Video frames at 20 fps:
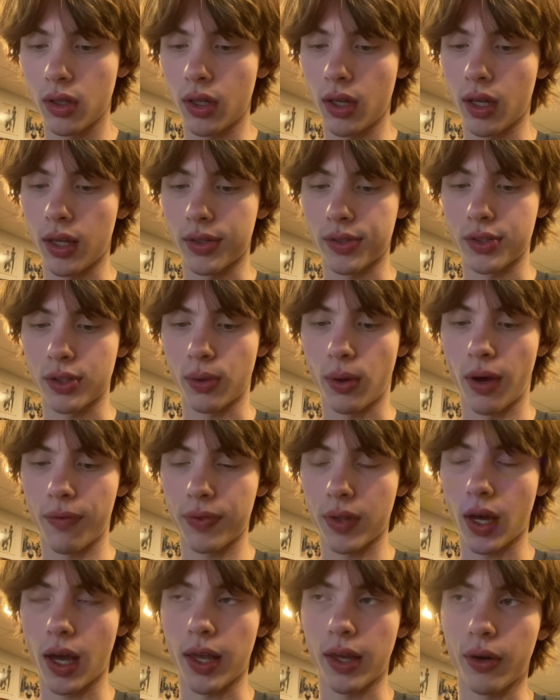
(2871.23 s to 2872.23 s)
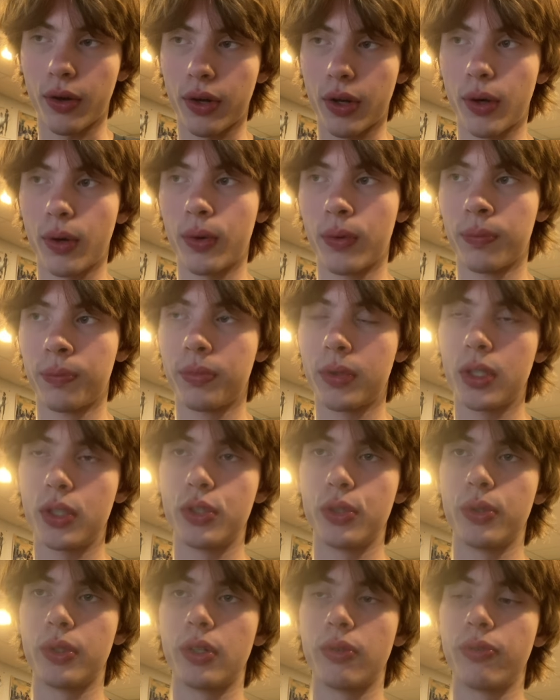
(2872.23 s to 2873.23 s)
And so off the Iono, he
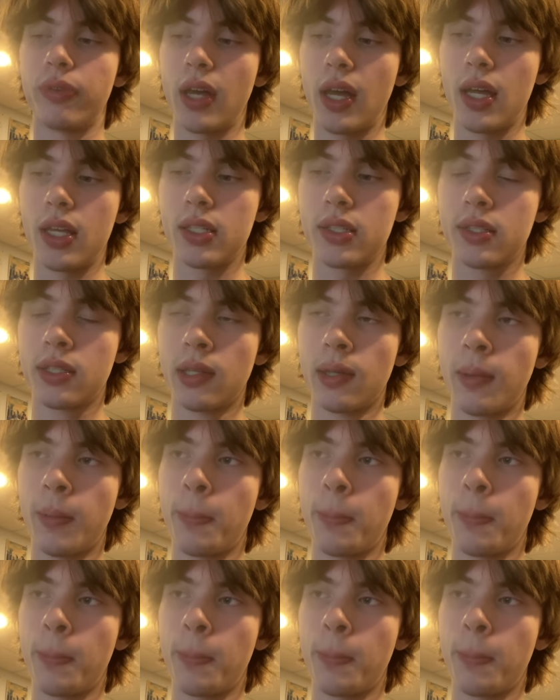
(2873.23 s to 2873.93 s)
drew into Fez.